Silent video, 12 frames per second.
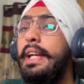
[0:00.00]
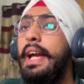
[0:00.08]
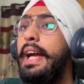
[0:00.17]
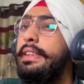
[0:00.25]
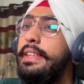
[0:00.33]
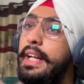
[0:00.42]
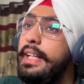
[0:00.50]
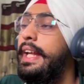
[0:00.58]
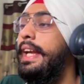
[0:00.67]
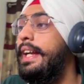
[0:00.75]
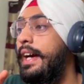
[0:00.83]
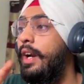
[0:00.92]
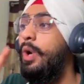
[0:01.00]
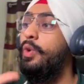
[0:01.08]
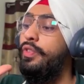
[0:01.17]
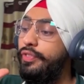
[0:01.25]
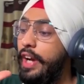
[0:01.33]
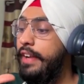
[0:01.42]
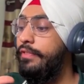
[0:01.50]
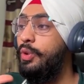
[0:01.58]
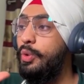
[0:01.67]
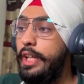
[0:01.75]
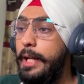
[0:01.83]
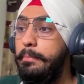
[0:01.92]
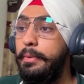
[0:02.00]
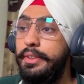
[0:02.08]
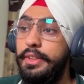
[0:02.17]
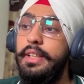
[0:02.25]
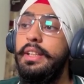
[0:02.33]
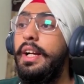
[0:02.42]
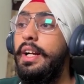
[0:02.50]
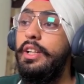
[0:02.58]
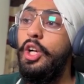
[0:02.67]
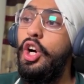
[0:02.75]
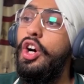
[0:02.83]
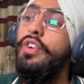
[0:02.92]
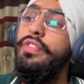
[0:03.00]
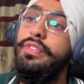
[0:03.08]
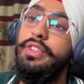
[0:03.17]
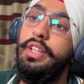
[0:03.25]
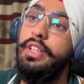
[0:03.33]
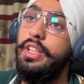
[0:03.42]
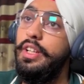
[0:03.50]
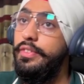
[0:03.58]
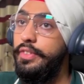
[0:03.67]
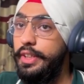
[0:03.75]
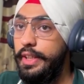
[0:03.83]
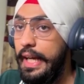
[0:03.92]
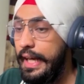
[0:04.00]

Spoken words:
and they take around 5 to 10% cut of the recovered